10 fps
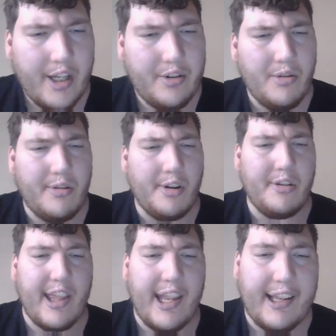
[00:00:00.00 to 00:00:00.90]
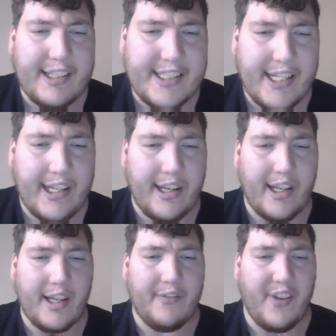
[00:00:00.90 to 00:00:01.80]
Due to the
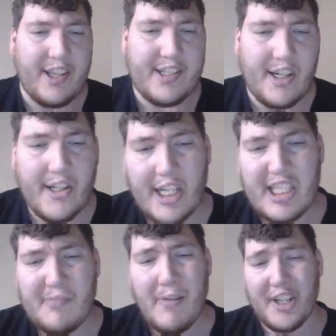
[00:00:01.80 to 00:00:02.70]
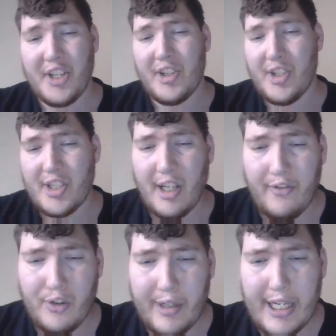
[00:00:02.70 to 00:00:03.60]
anxiety of his unexpected
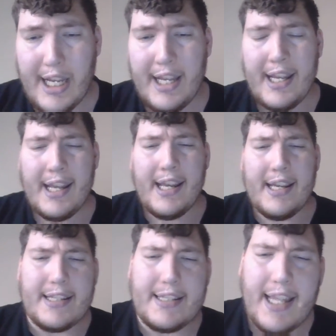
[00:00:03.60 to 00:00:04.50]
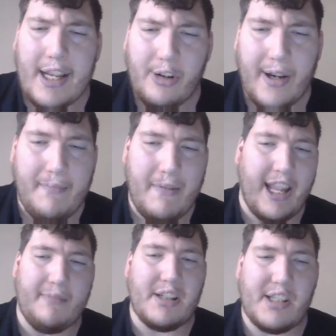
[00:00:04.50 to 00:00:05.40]
discovery, Zachary
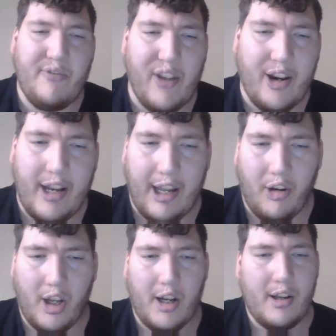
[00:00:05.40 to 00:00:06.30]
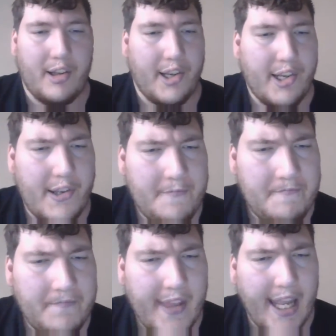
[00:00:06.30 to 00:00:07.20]
became a severe alcoholic.
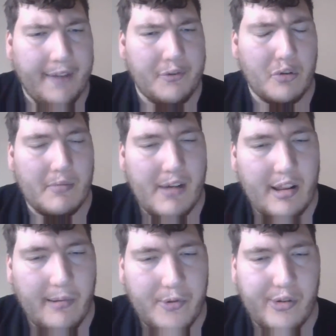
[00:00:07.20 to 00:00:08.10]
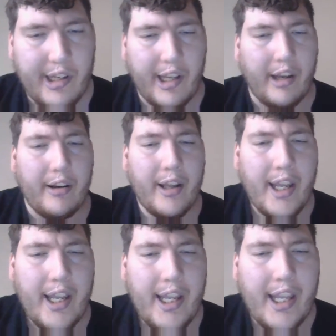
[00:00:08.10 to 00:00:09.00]
After a month of drinking,
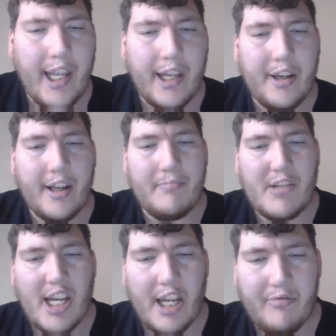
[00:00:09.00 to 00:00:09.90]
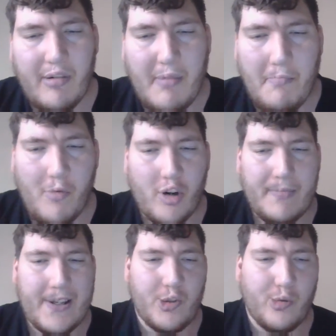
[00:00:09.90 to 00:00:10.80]
he ended up dead from a
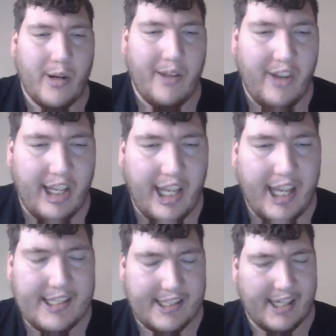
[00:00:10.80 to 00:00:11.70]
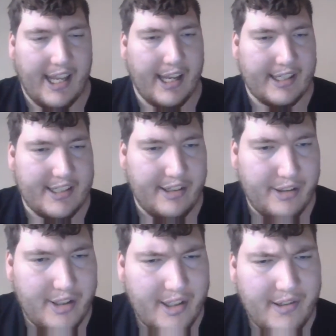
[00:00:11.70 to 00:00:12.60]
morbid traffic
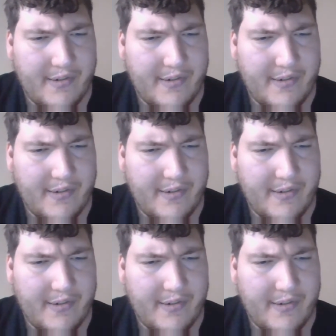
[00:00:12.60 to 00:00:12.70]
accident.